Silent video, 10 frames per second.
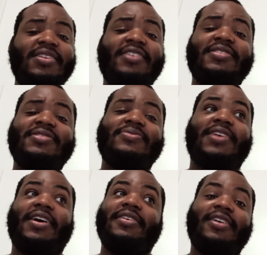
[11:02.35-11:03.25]
Nicholas
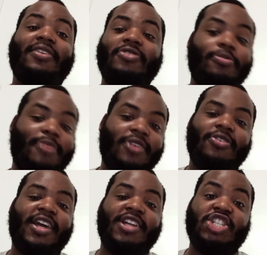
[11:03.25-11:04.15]
was like, I don't know about
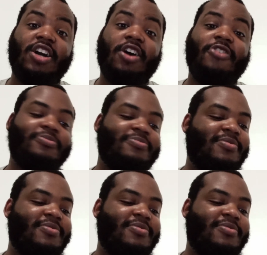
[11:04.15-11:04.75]
all that. She gone.